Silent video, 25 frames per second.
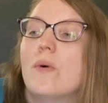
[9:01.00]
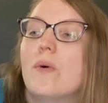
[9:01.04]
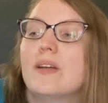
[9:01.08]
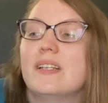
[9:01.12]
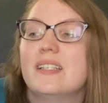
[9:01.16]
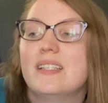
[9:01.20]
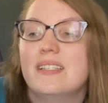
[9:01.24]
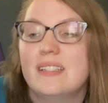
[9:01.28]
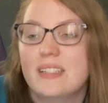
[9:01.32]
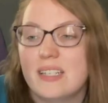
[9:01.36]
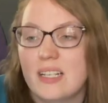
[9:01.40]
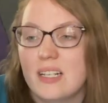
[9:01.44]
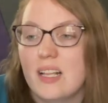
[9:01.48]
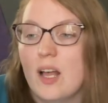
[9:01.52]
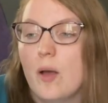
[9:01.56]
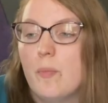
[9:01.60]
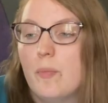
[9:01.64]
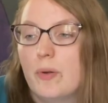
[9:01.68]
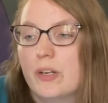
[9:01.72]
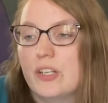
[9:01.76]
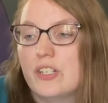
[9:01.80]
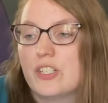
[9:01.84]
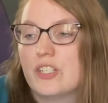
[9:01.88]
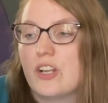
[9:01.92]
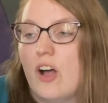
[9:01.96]
was still a
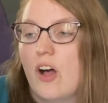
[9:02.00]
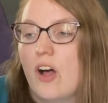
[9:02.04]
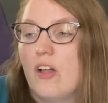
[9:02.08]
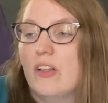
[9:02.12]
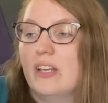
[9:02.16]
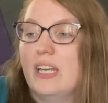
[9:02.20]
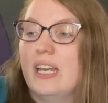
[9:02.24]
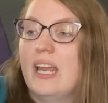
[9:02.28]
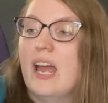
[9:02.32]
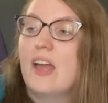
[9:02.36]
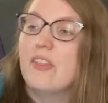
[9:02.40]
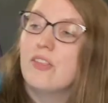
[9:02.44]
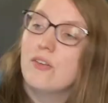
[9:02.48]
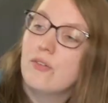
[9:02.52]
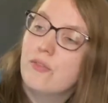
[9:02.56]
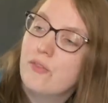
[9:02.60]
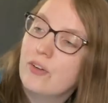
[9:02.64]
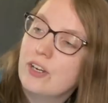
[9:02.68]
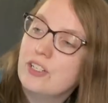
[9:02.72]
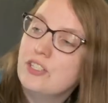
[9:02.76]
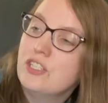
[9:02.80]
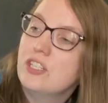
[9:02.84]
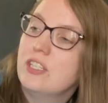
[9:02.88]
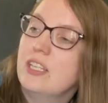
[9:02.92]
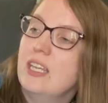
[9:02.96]
British colony, and the French